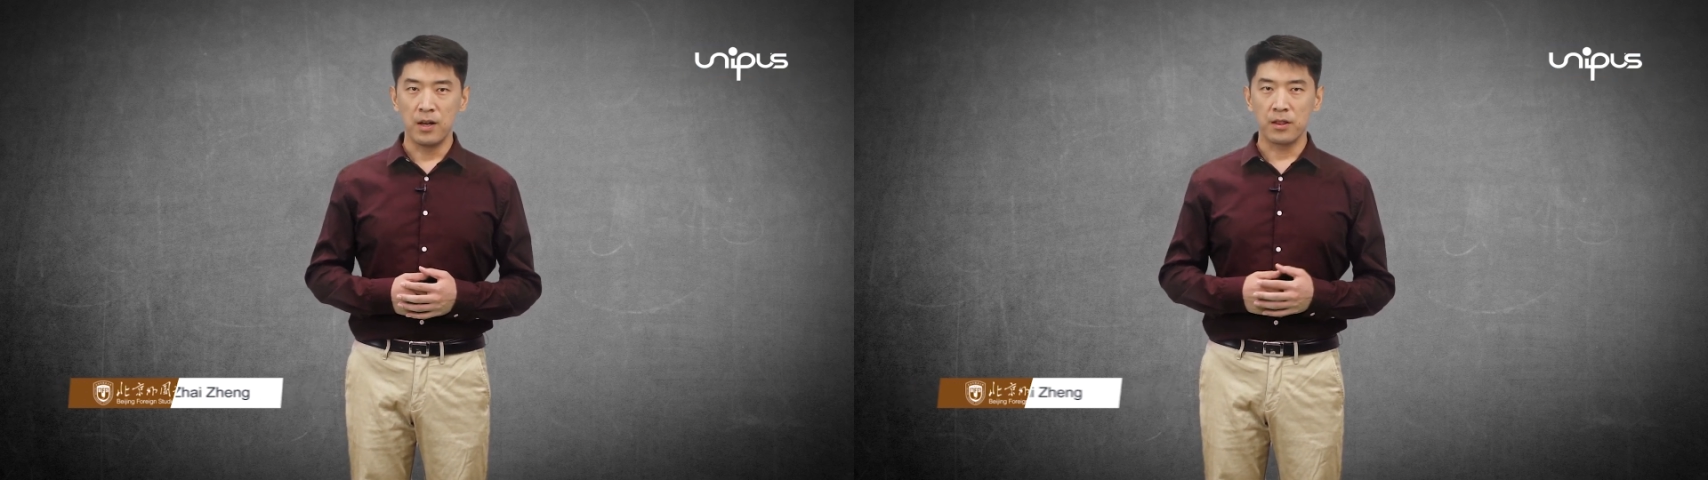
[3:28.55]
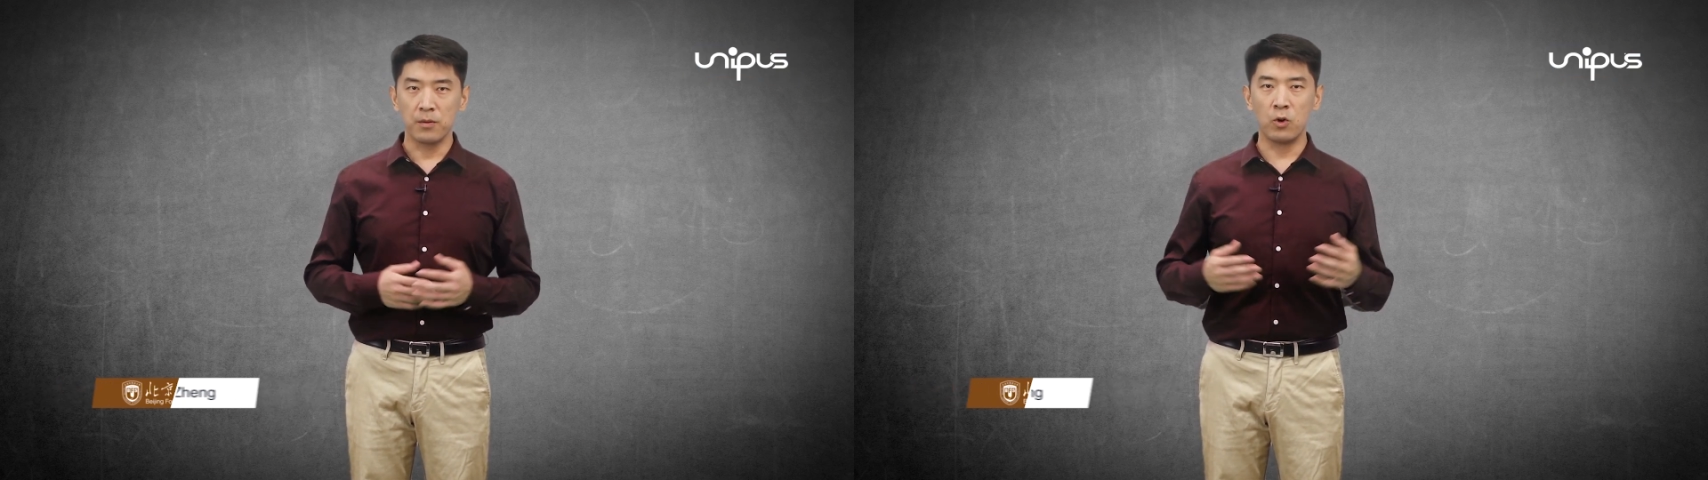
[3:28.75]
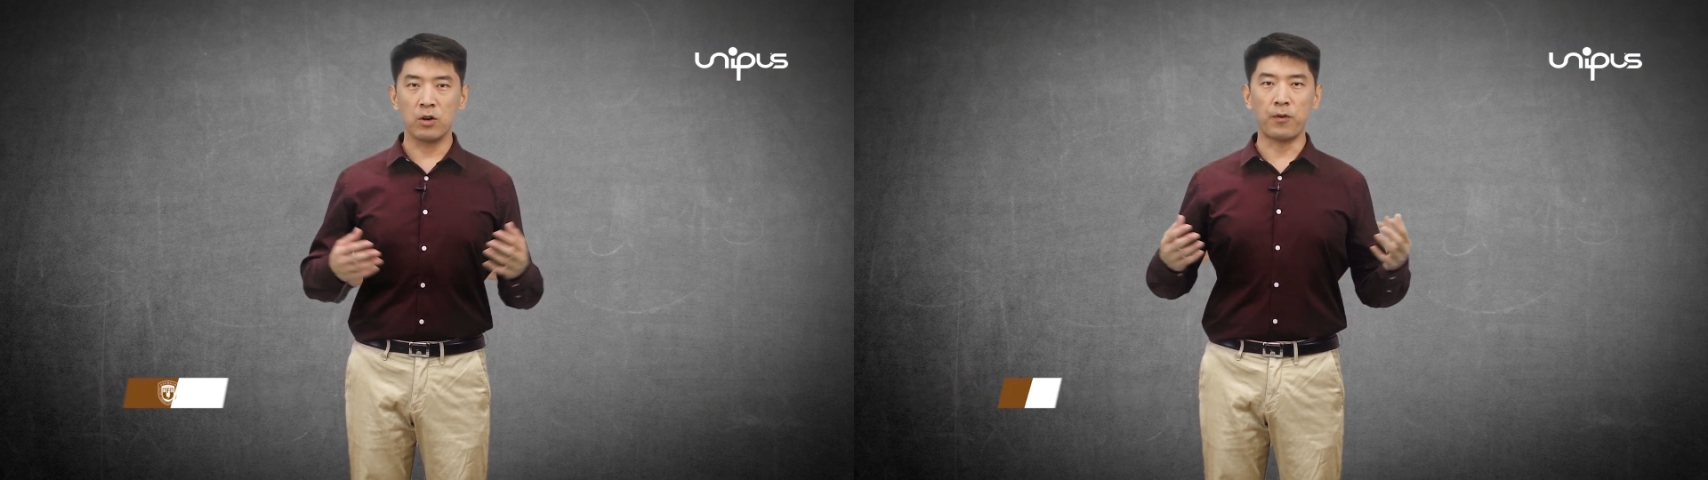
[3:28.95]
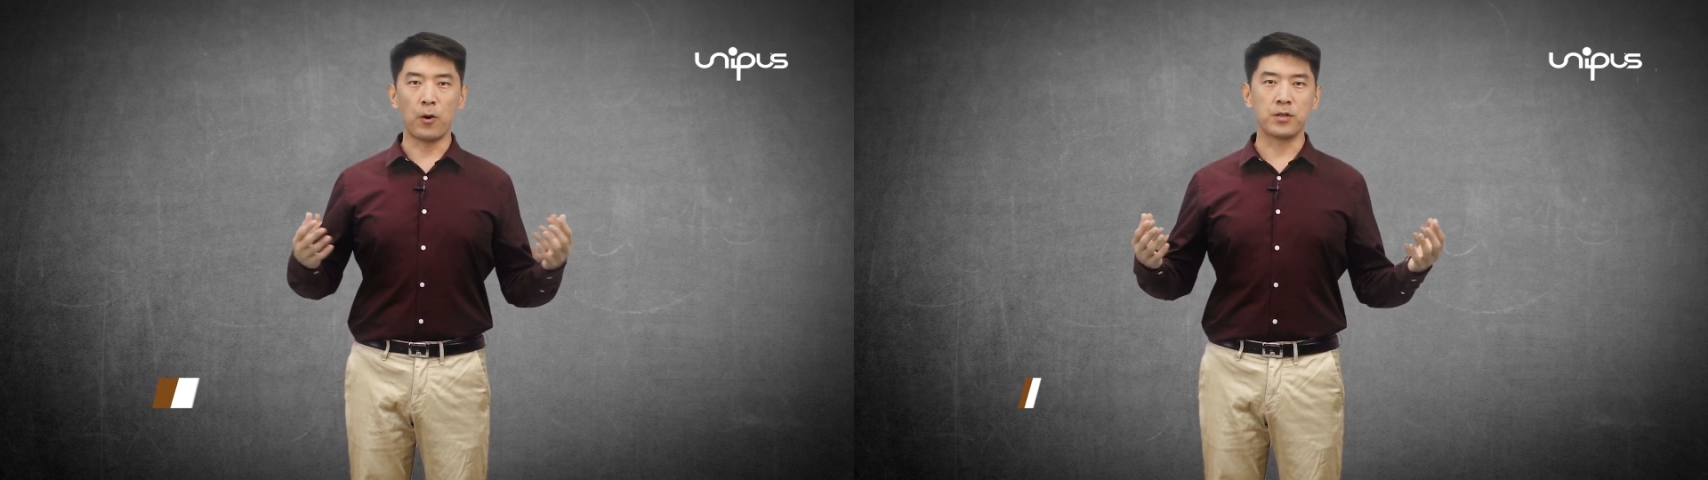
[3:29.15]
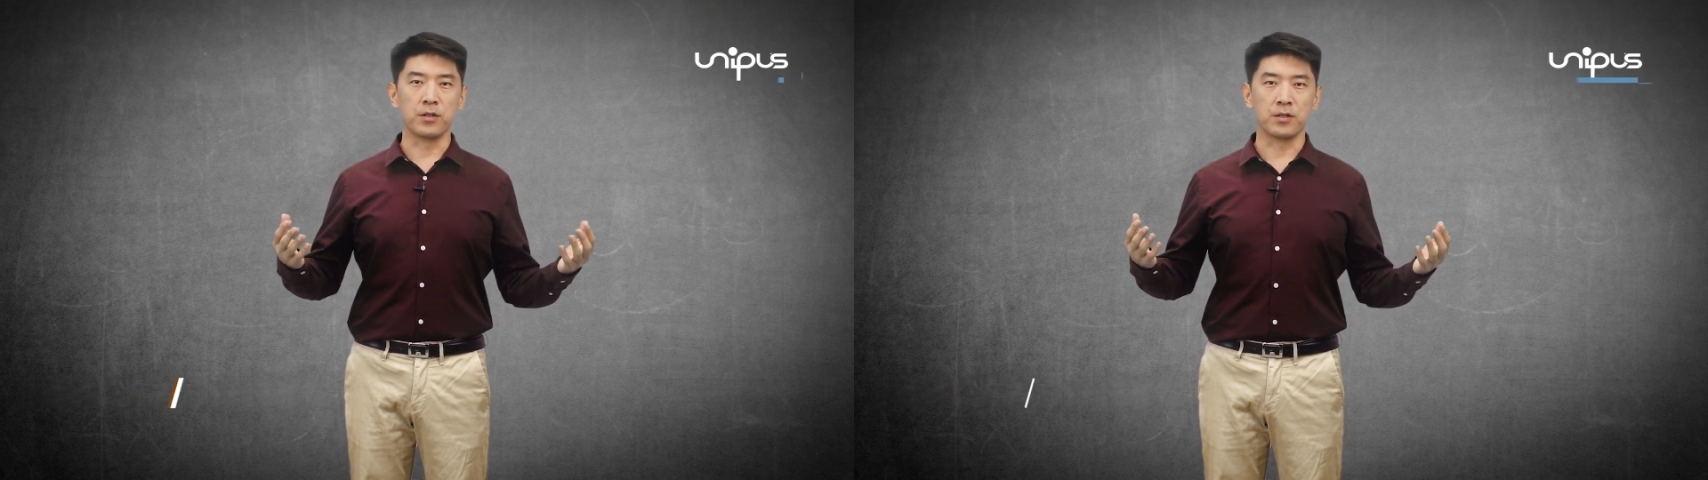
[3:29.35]
the more
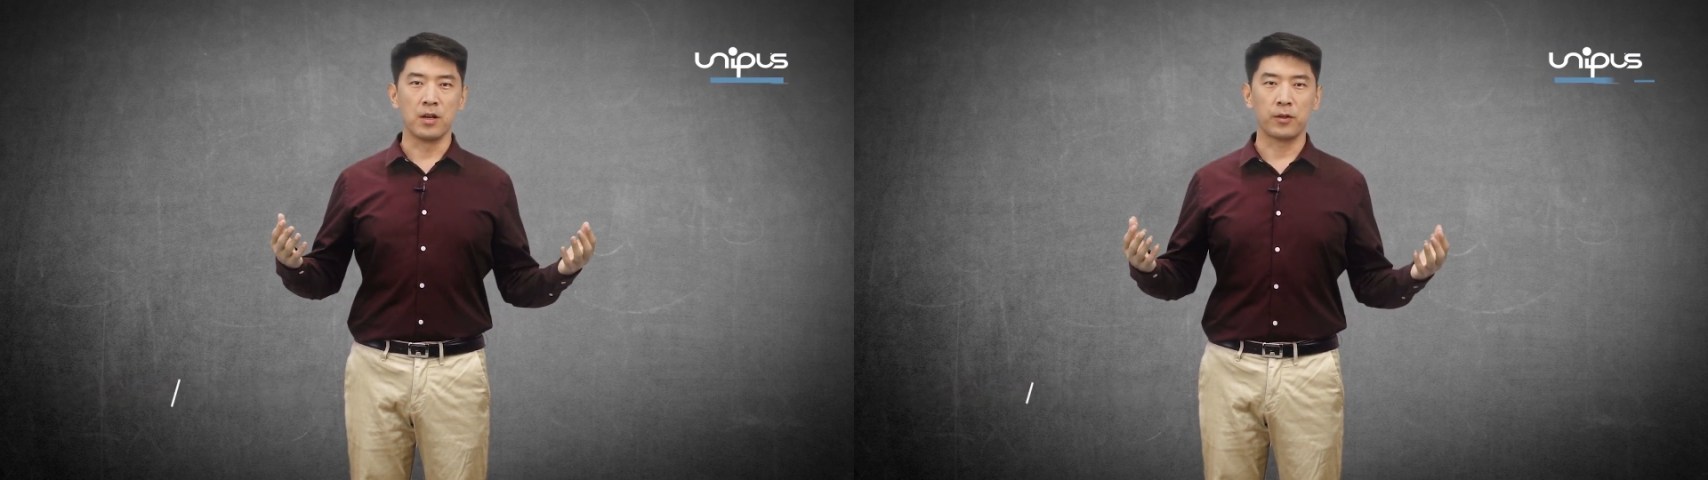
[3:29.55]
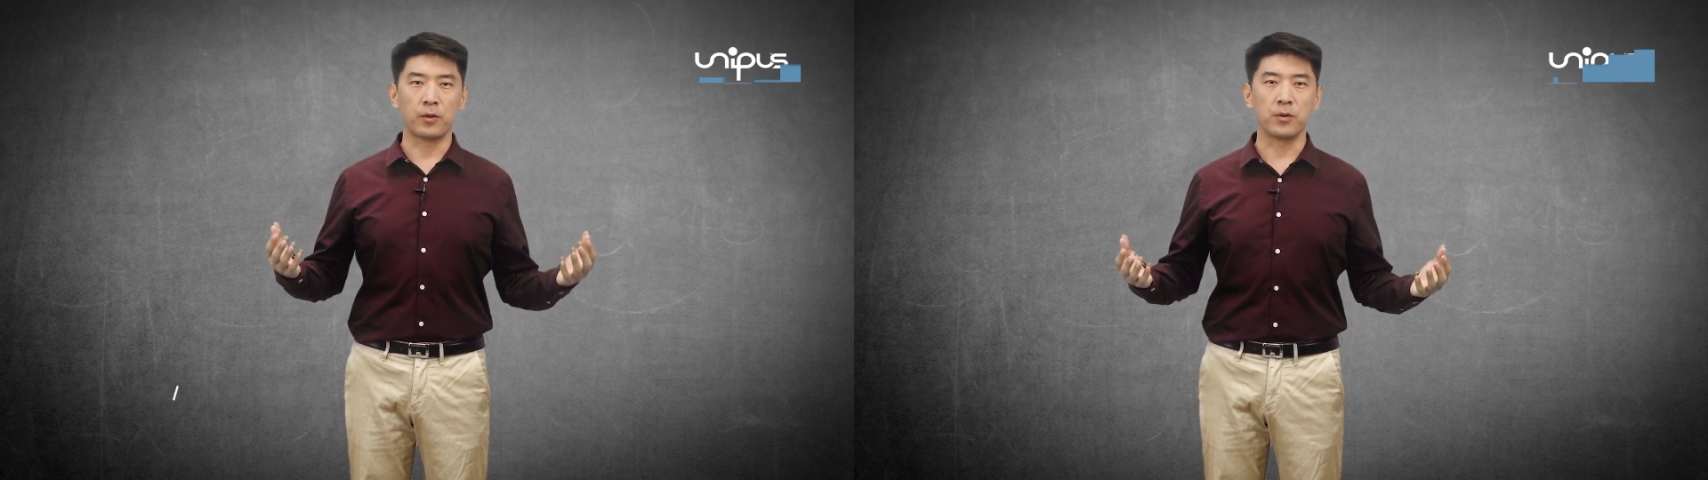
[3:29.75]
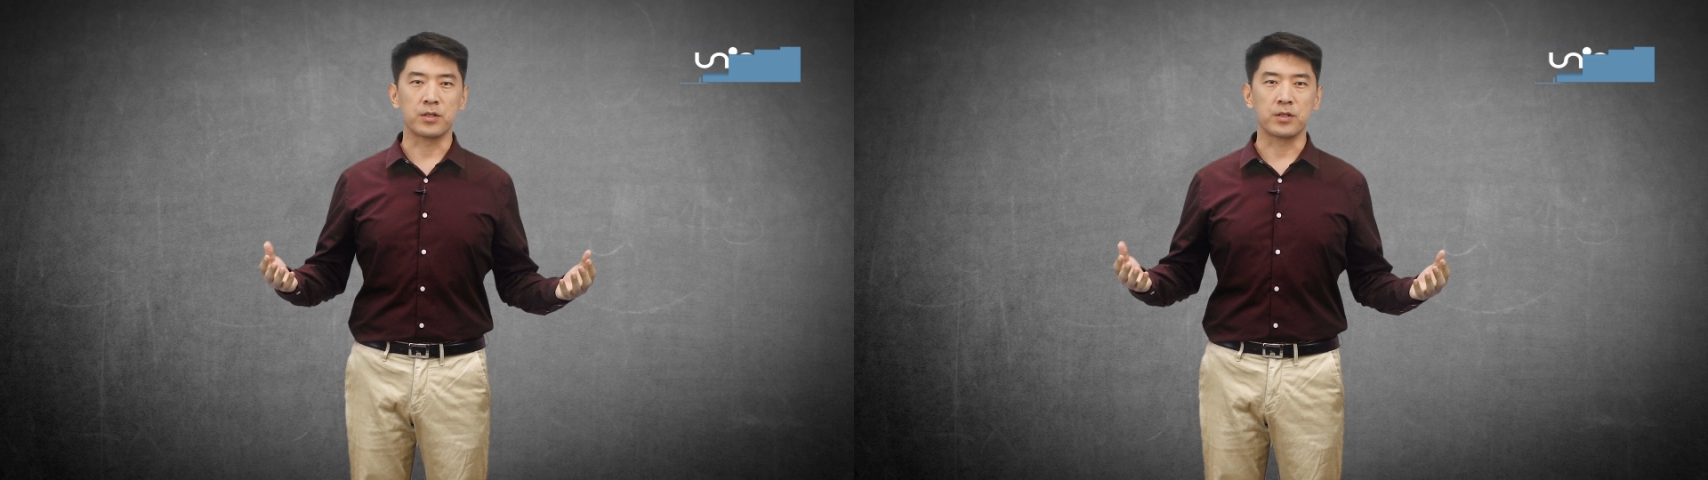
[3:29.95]
voters thought